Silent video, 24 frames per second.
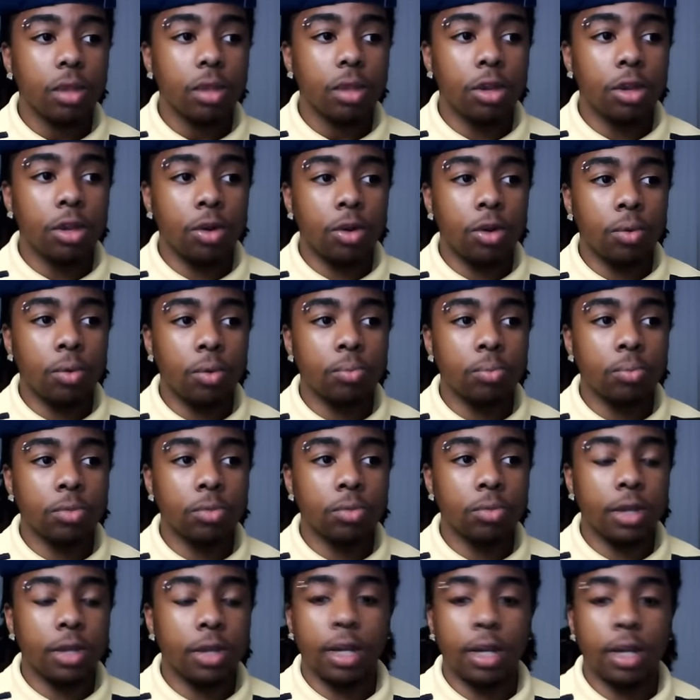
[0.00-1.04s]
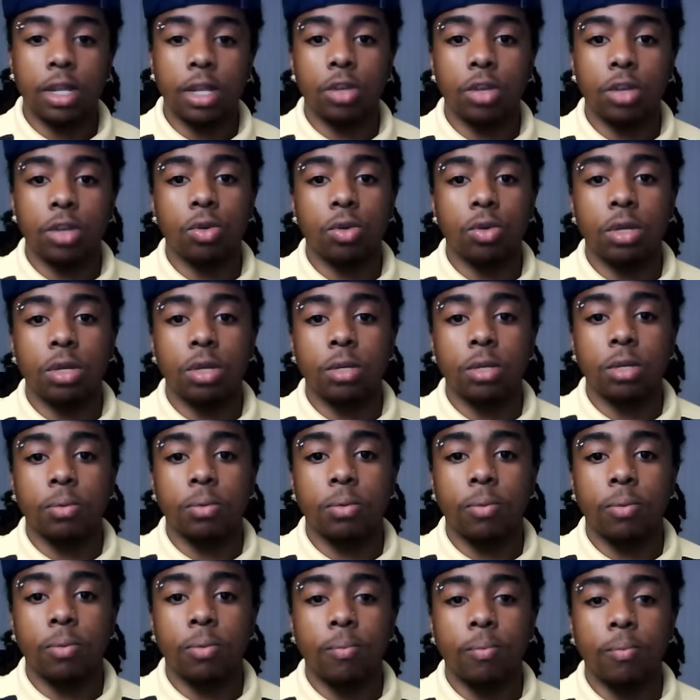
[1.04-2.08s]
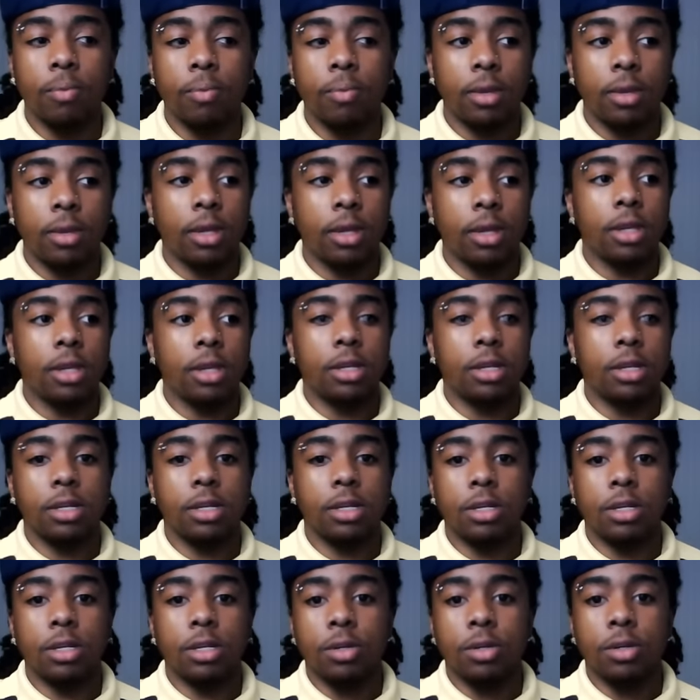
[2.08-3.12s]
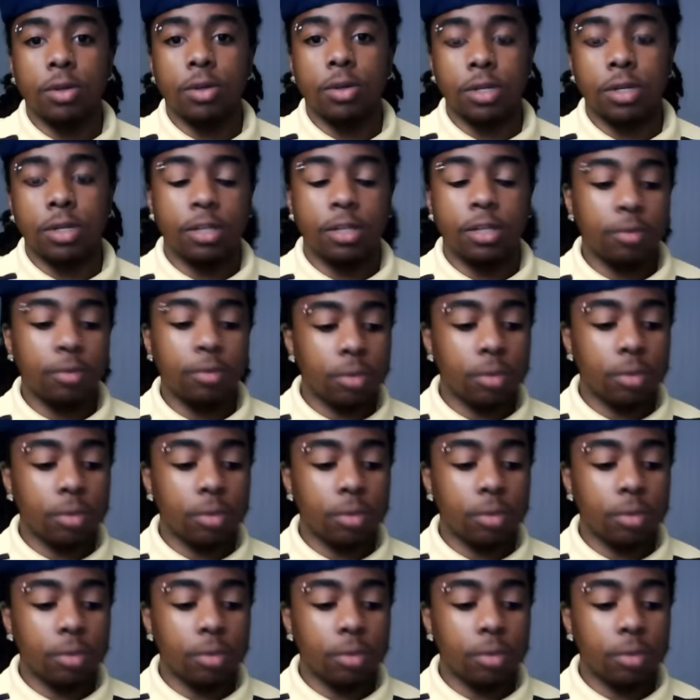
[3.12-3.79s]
you know, you gotta get through it. And, you know, it's even